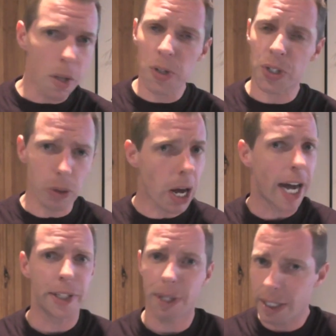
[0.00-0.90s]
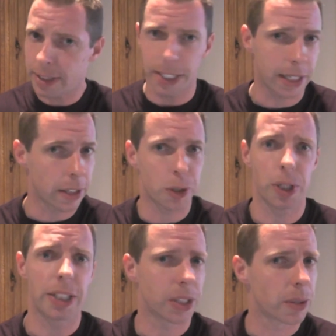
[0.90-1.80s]
still hydrate and take the
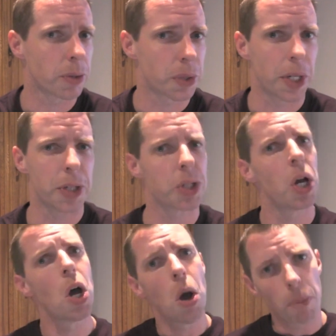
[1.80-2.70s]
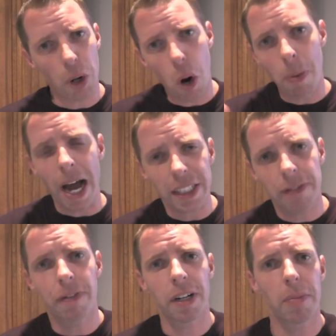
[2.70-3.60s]
electrolytes and all those things, but go back
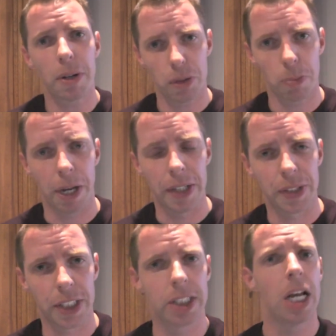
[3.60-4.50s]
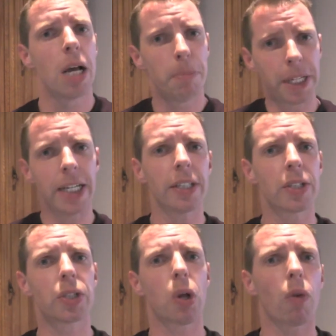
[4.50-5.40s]
to fundamental basics. Begin to
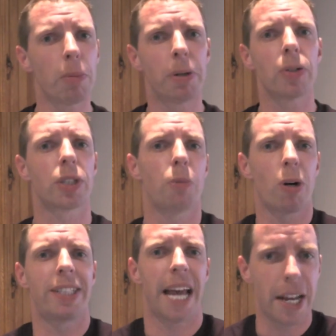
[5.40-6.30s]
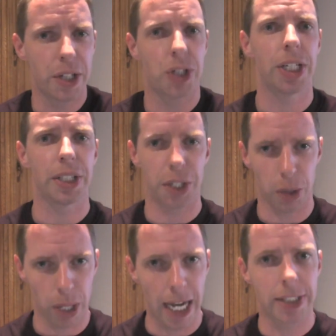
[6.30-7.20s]
slowly build some more tension into
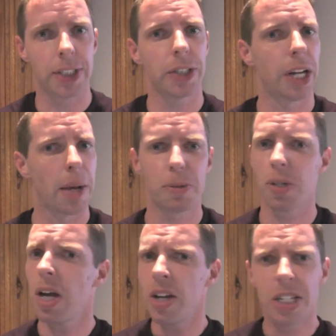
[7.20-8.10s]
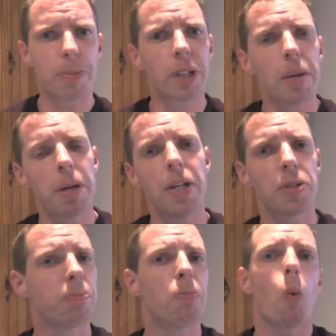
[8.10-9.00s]
your legs and your hips. Typically
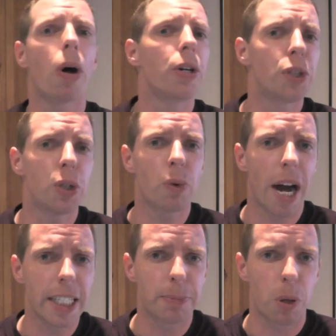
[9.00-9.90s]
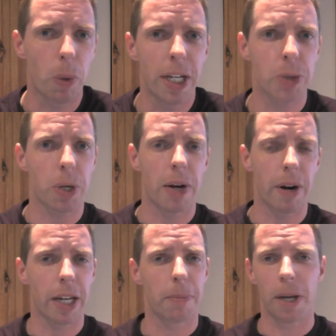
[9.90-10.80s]
means 1 or 2 rides per week is what I
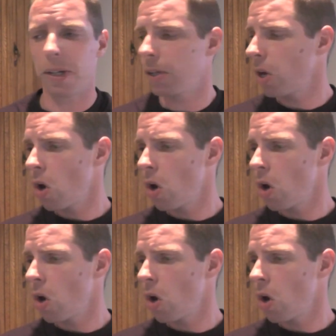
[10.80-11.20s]
recommend,